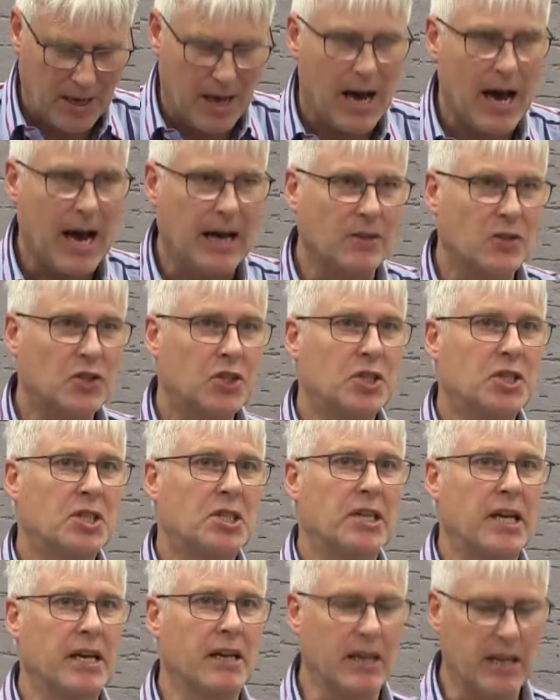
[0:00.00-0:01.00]
and
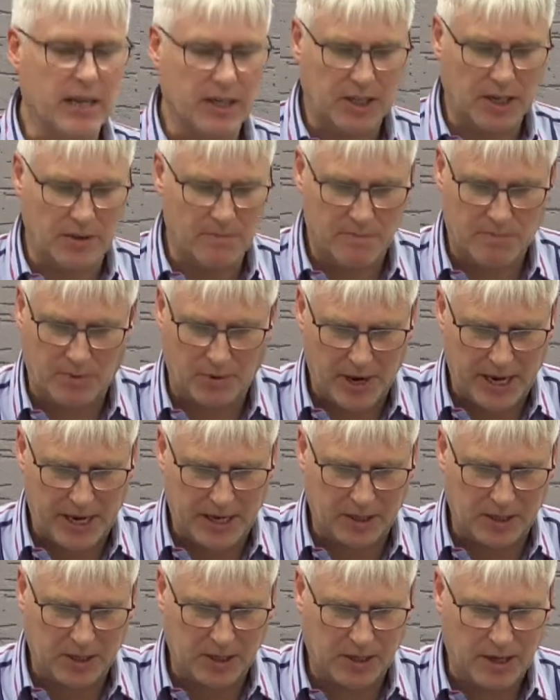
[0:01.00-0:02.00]
still is
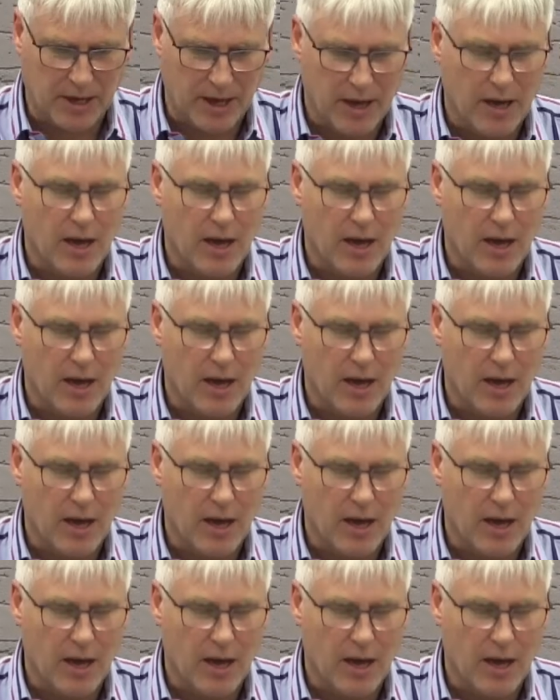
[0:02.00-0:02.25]
embraced